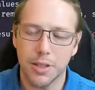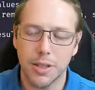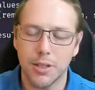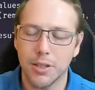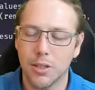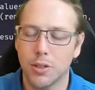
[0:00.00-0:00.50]

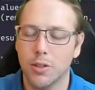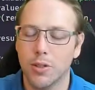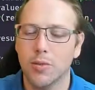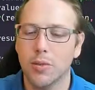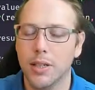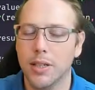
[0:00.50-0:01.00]
essentially
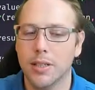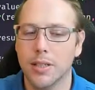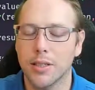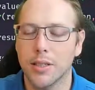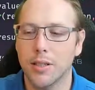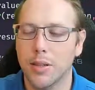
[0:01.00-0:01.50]
free. It's a
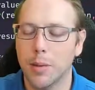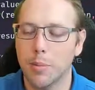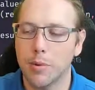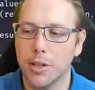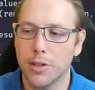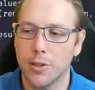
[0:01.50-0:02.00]
single
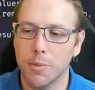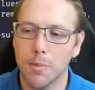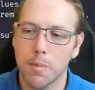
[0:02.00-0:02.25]
operation.